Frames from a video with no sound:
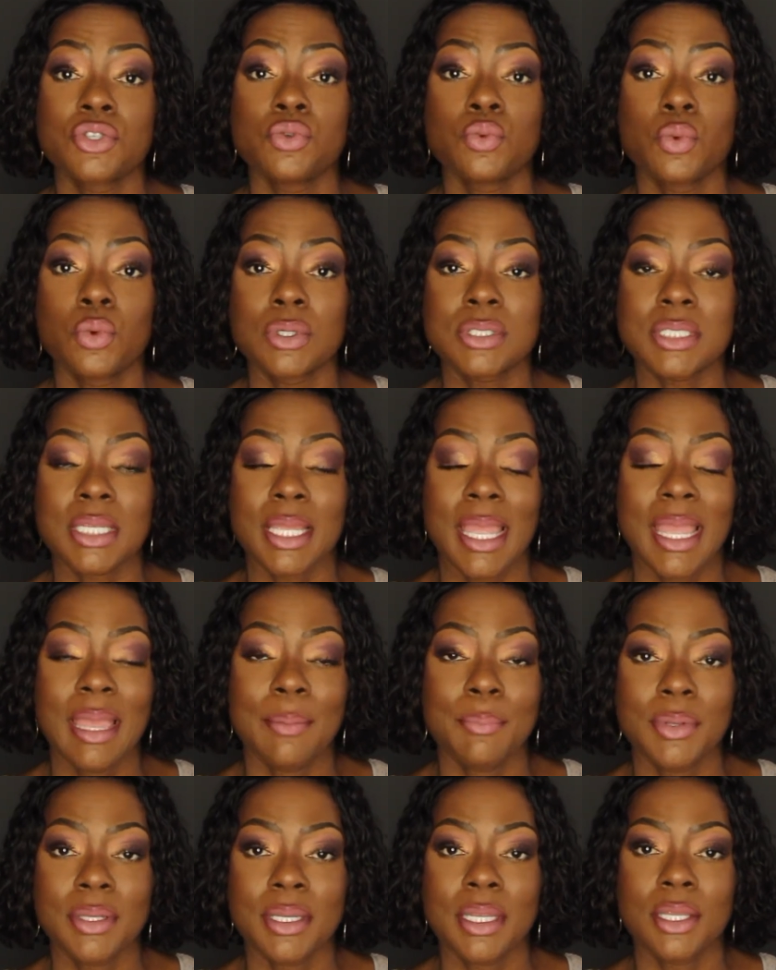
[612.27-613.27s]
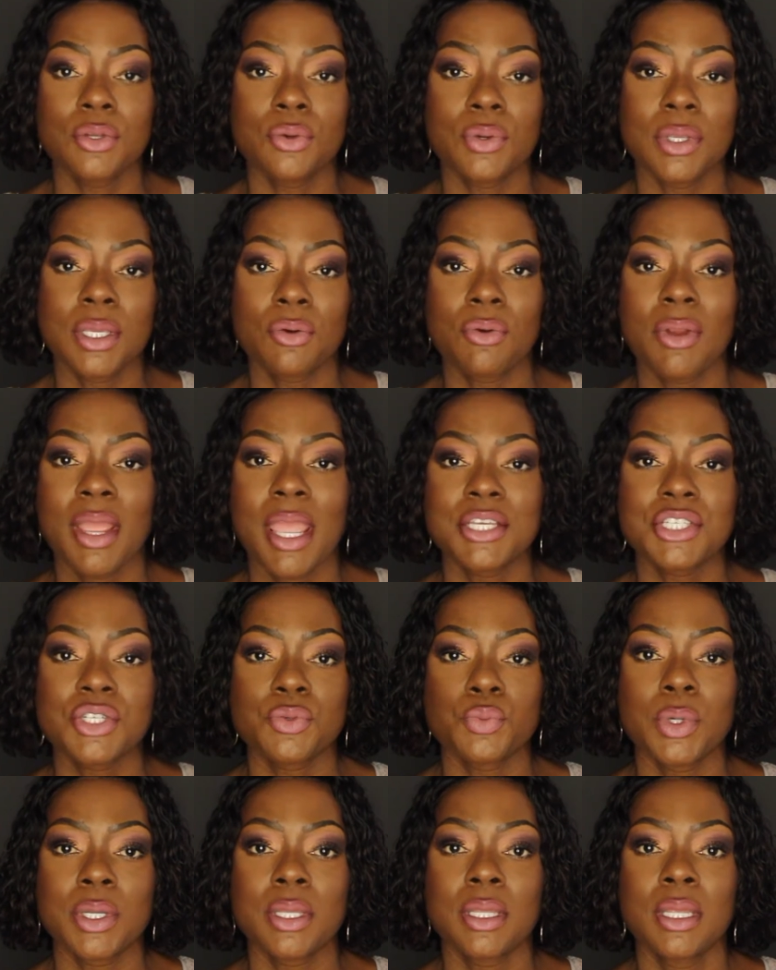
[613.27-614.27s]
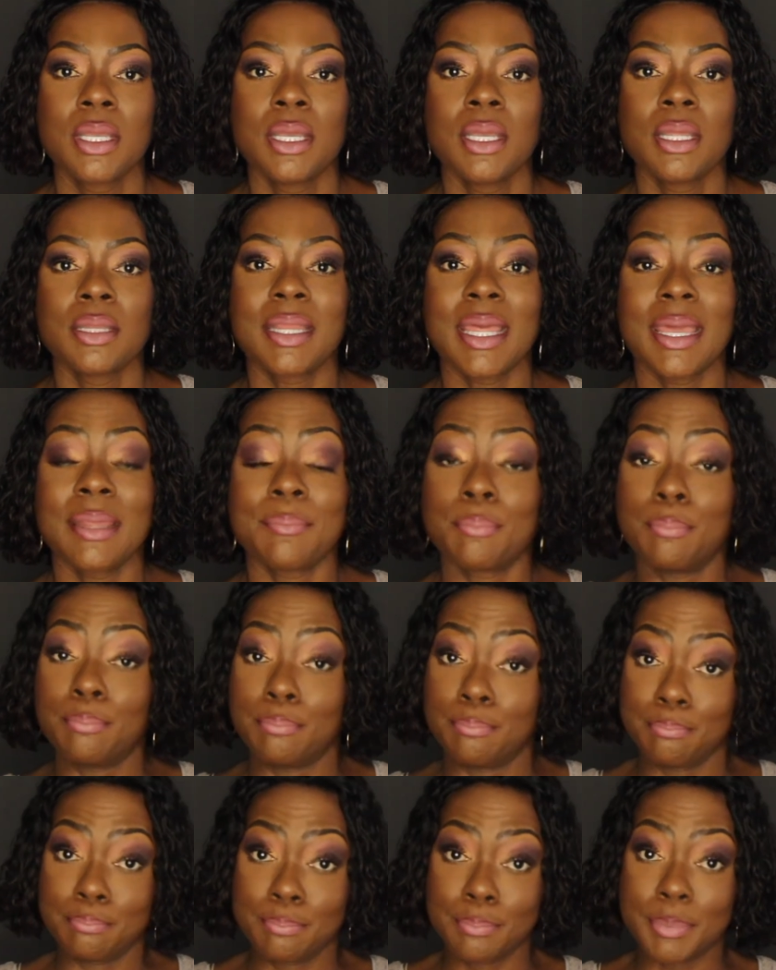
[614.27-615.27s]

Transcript: you want to happen in your interaction with that